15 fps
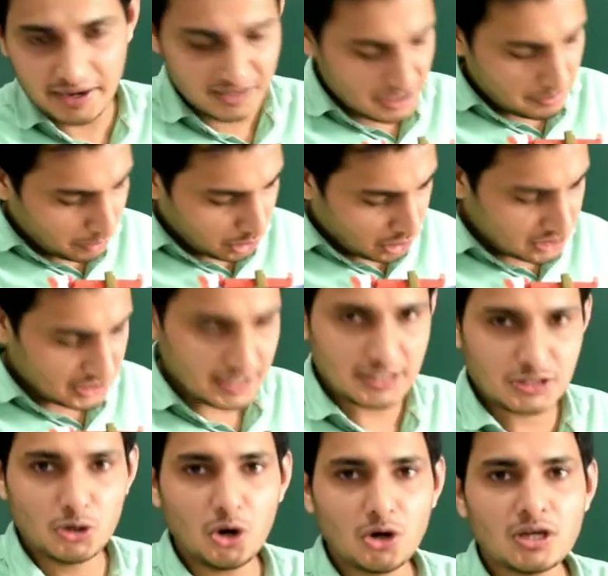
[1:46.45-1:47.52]
Because it has
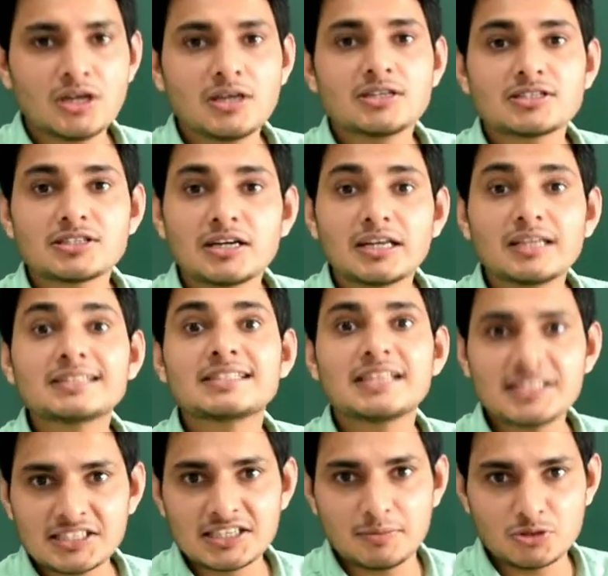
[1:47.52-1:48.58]
got certain
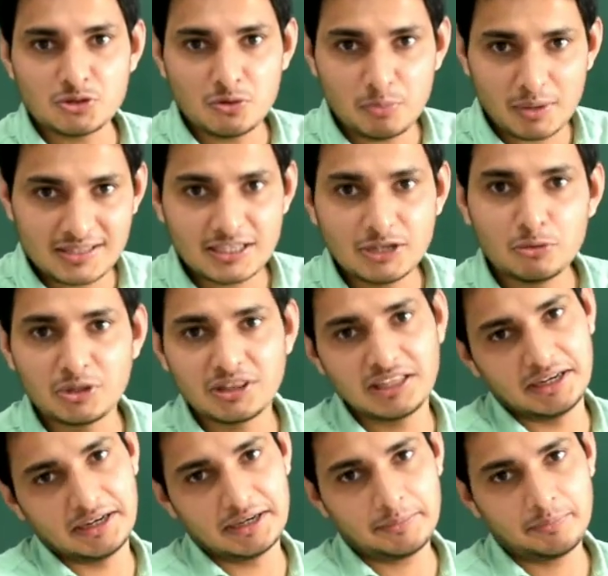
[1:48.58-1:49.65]
systems present within
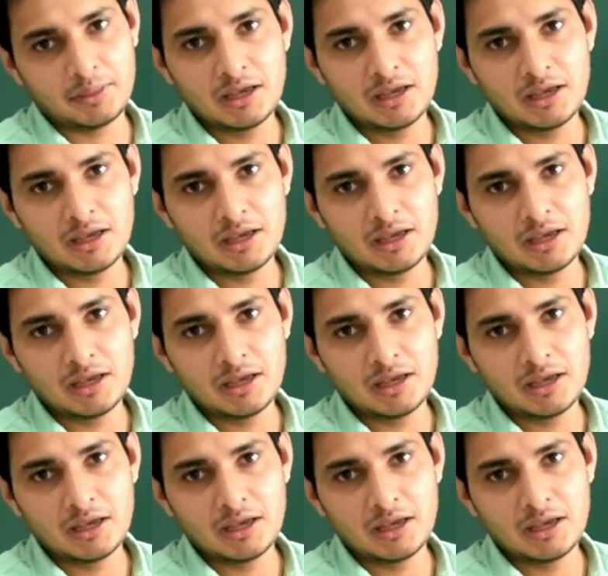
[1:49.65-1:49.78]
it,